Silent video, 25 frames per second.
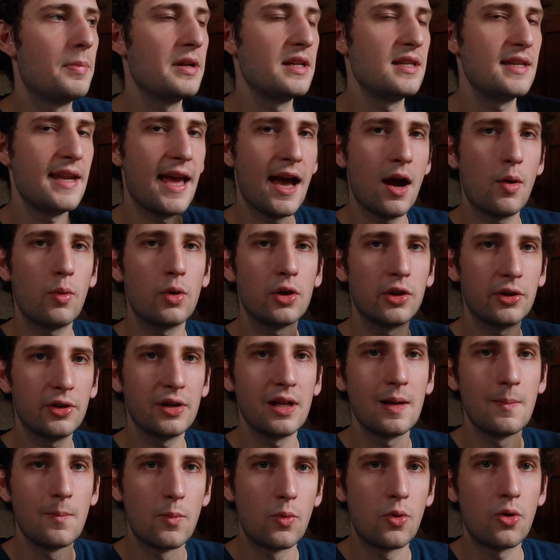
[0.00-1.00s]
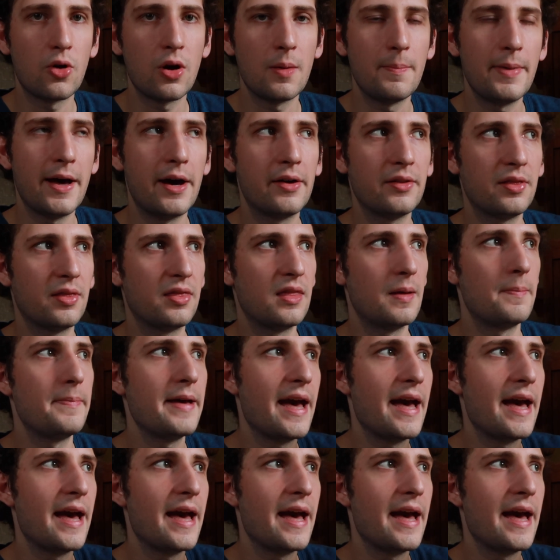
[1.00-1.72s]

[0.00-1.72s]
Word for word: but now we're learning more about the